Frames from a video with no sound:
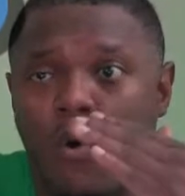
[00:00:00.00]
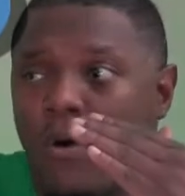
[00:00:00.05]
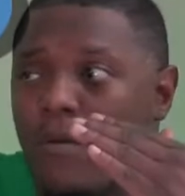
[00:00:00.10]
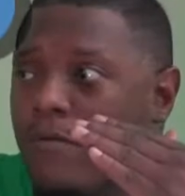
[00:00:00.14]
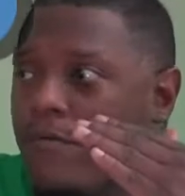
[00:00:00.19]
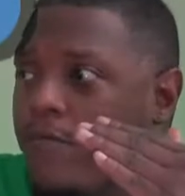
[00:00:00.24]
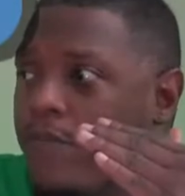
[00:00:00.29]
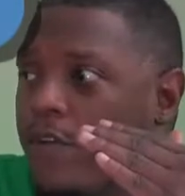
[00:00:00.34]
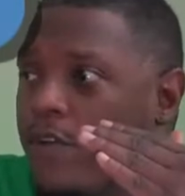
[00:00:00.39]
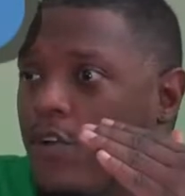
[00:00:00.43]

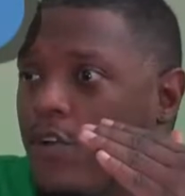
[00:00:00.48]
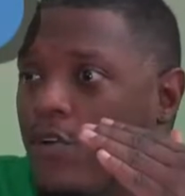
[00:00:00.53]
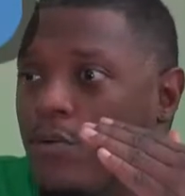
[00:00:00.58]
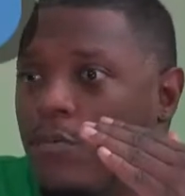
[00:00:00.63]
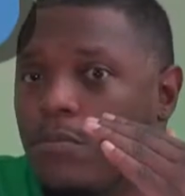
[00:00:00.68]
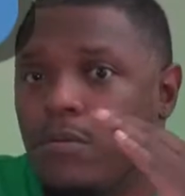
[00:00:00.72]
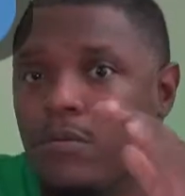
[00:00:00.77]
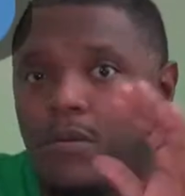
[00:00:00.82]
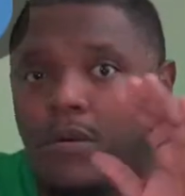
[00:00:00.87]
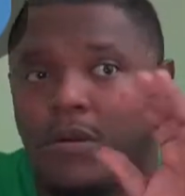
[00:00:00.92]
on
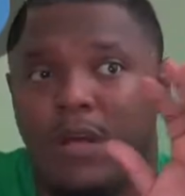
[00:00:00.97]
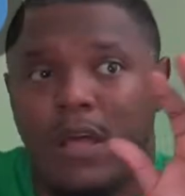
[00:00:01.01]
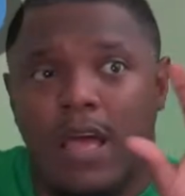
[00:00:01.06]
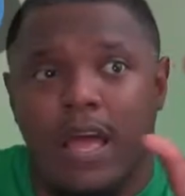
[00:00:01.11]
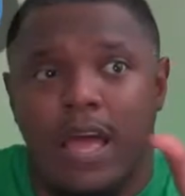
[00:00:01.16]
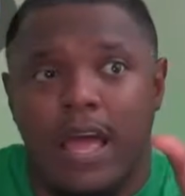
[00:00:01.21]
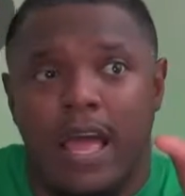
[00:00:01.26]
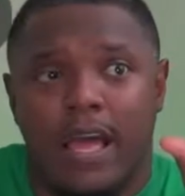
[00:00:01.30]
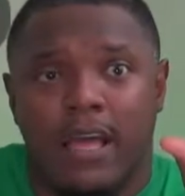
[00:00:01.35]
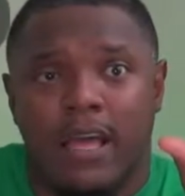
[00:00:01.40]
film
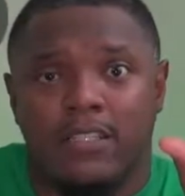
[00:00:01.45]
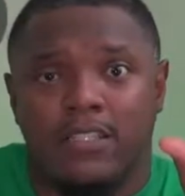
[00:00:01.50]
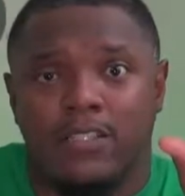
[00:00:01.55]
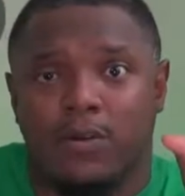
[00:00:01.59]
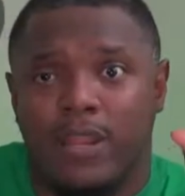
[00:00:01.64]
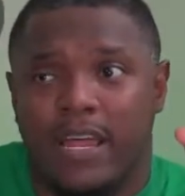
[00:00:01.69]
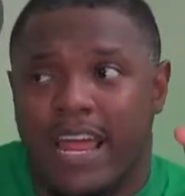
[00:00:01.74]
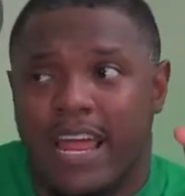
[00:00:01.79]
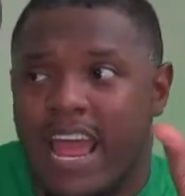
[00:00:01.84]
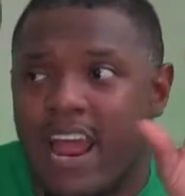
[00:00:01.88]

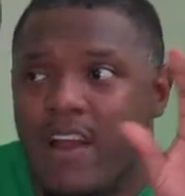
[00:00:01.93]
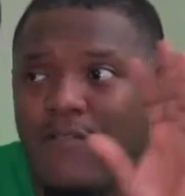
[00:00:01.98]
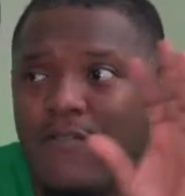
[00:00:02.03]
so that